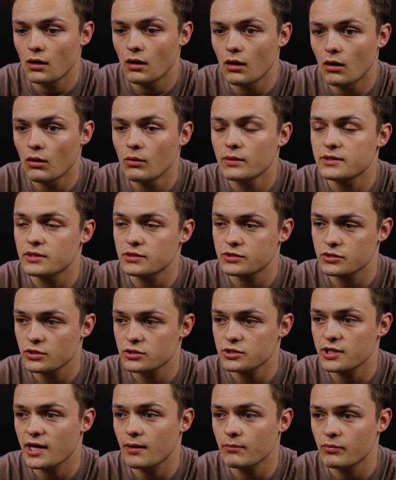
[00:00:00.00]
all went to
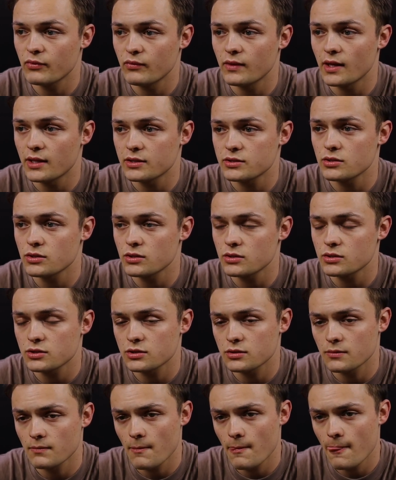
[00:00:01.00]
church camp through that
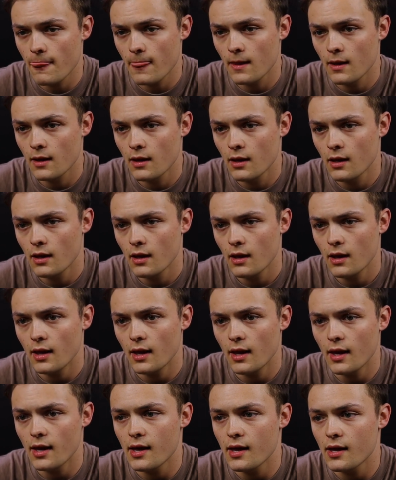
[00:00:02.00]
church.
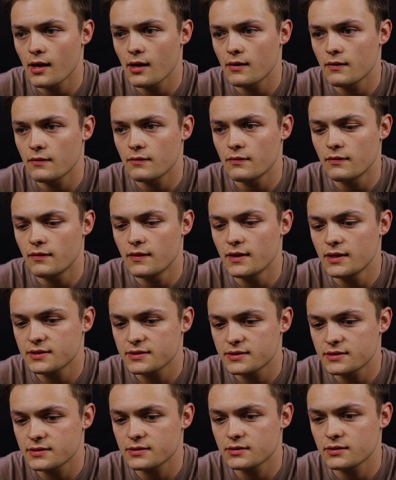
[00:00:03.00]
And
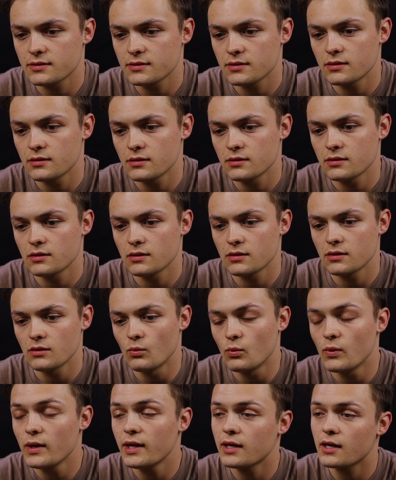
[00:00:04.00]
this
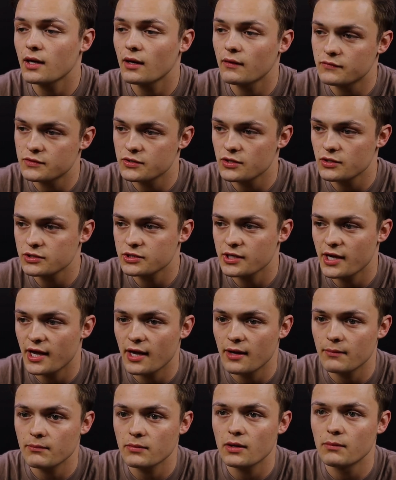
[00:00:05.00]
week of church
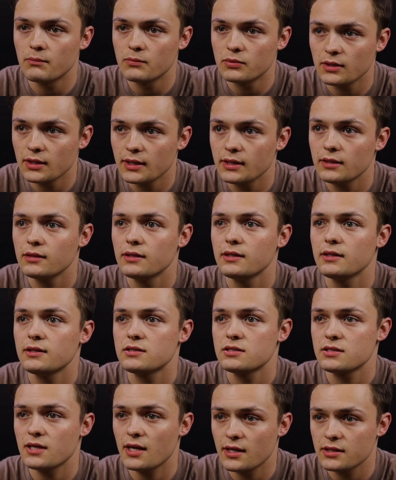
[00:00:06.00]
camp completely
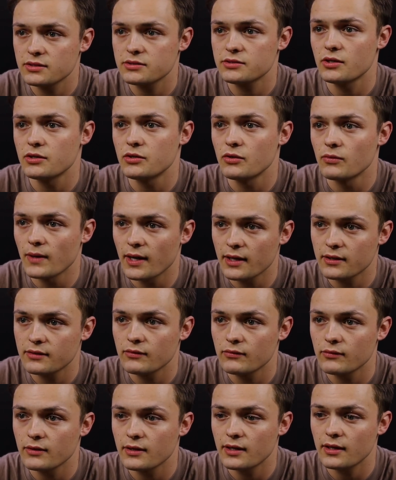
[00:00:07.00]
changed the
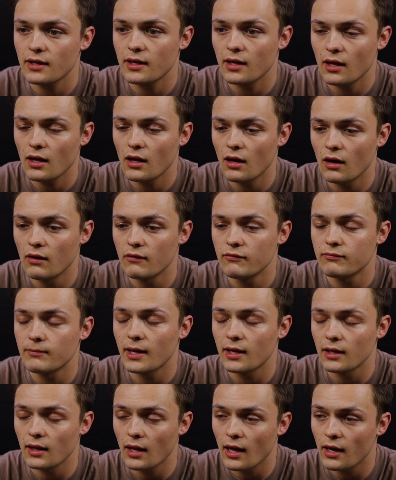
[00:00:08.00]
directory of
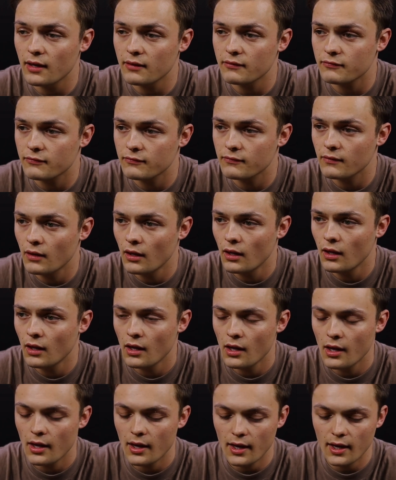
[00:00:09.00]
my life
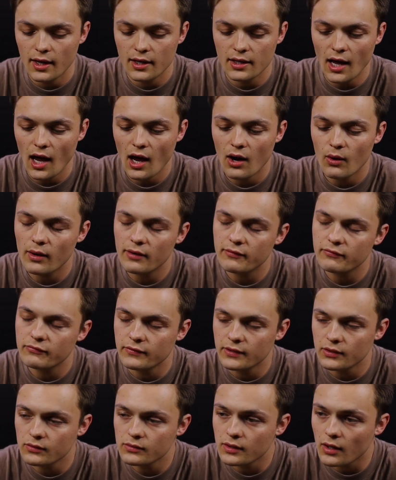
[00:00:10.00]
and how I
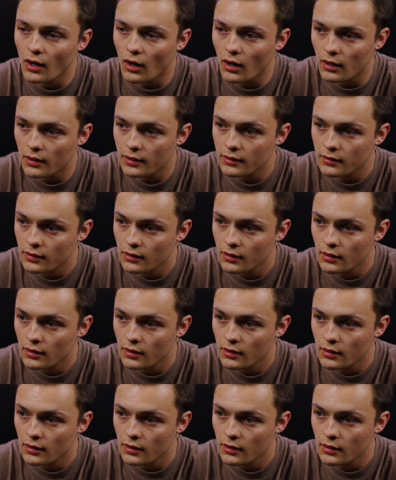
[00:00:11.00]
viewed God.